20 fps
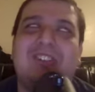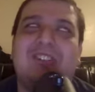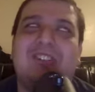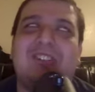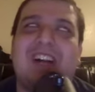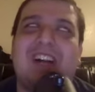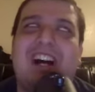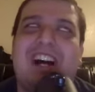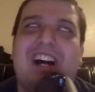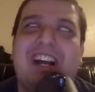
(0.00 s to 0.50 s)

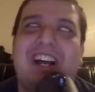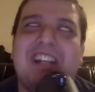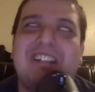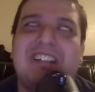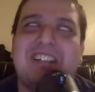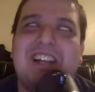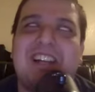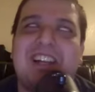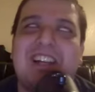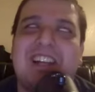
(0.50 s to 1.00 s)
I did
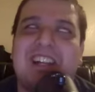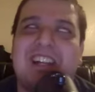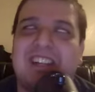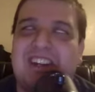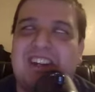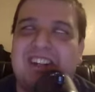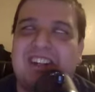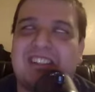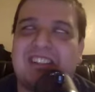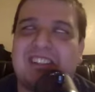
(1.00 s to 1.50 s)
not get an
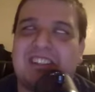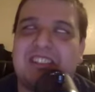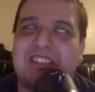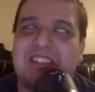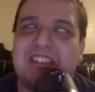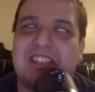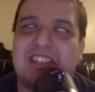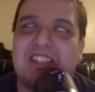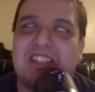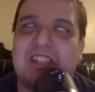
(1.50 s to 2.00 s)
Oscar
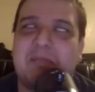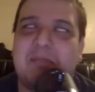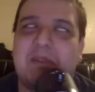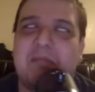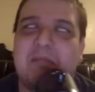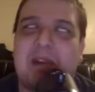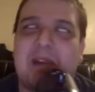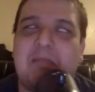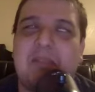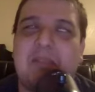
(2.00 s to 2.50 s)
system. It
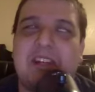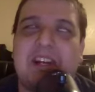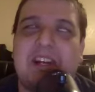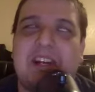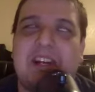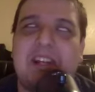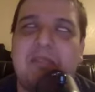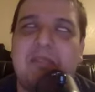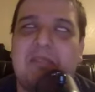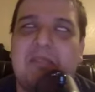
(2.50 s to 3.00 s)
might be
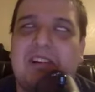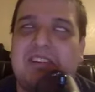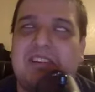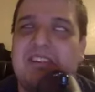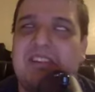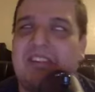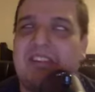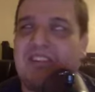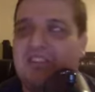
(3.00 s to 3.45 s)
Naeem. I don't know.